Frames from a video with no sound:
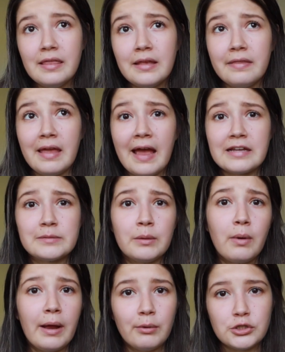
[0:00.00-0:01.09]
And then they asked me,
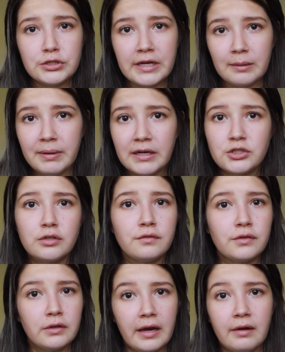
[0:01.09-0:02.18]
why wouldn't you take a picture
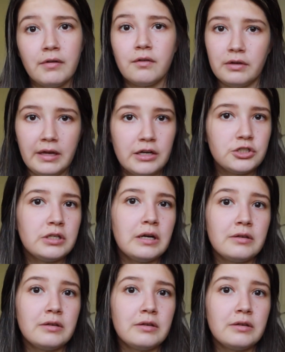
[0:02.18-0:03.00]
for like verification?